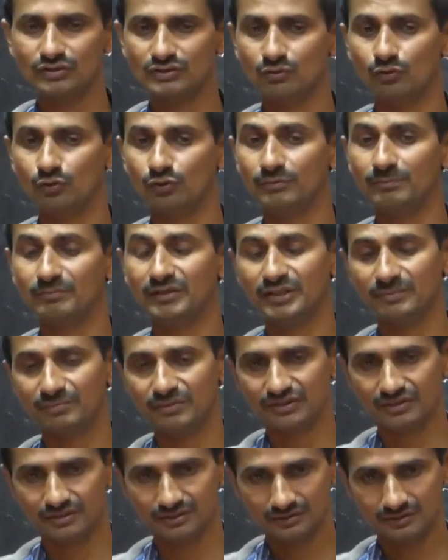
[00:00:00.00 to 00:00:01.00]
his own
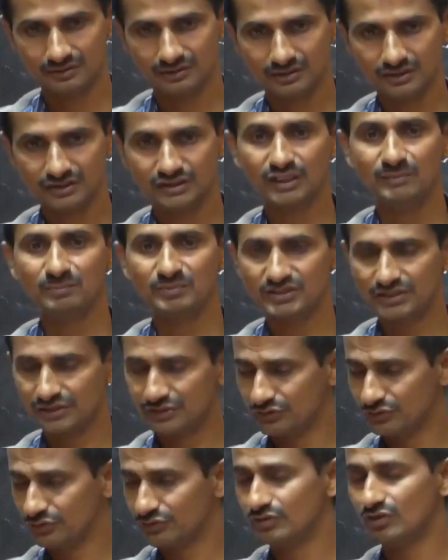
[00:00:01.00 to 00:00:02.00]
benefit, selfish
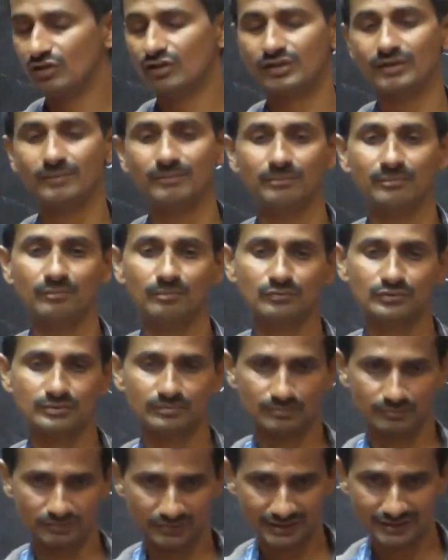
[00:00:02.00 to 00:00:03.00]
attitude or
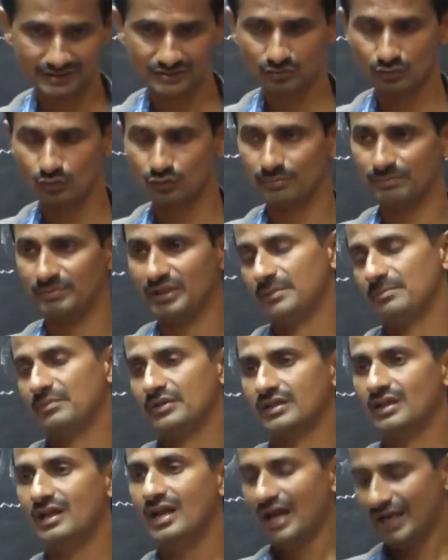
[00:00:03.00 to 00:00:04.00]
that is own
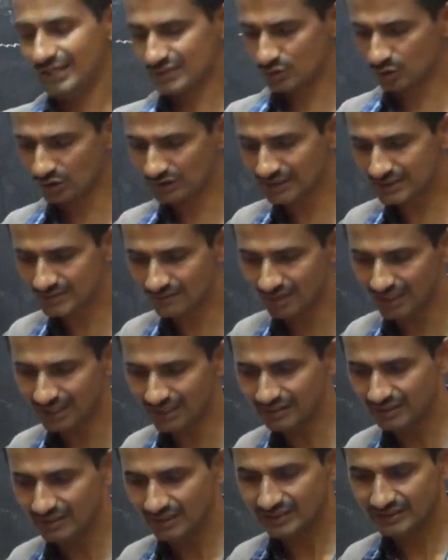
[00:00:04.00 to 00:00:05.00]
benefit. And so that's
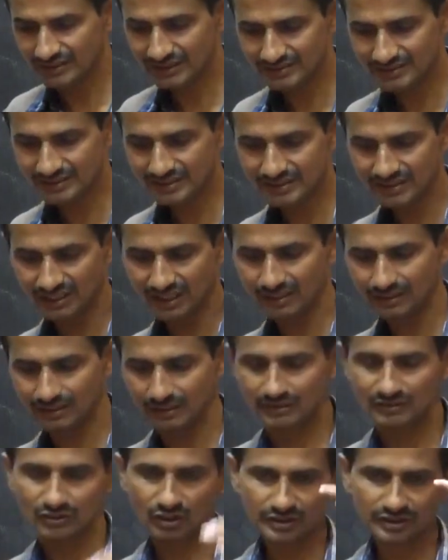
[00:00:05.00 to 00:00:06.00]
why,
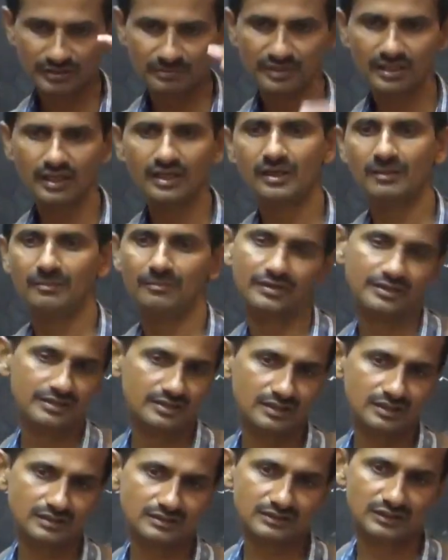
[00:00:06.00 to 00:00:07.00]
here Dr. B.R.
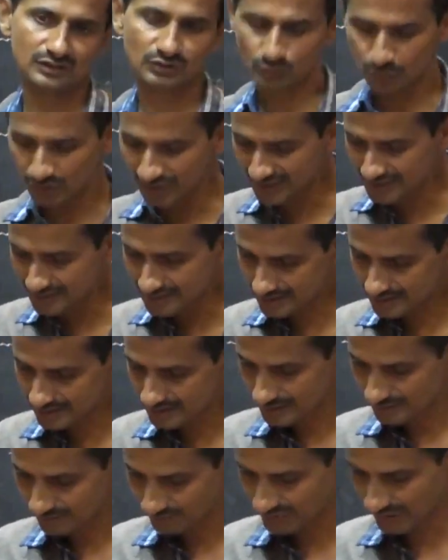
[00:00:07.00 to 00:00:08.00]
Ambedkar,
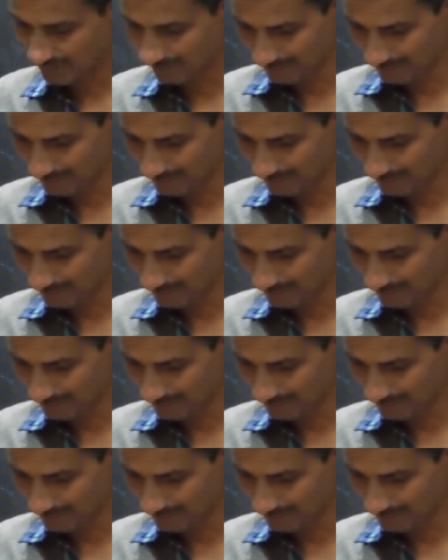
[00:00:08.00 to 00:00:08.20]
the